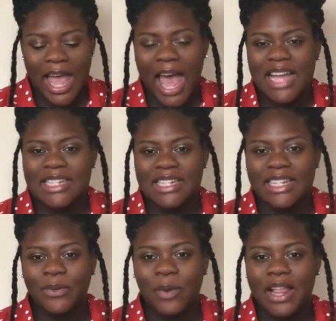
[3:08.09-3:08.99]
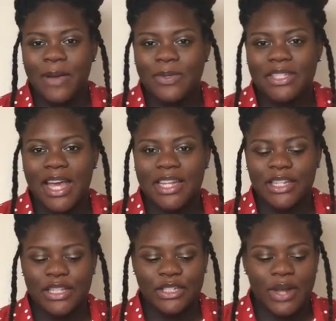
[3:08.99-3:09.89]
I did, while I was at
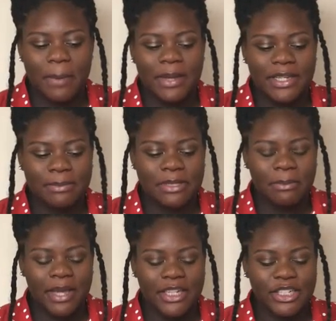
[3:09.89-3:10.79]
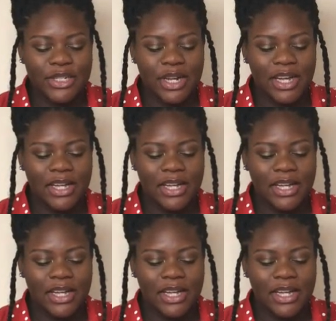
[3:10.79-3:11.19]
Dollar Tree, I picked up some extra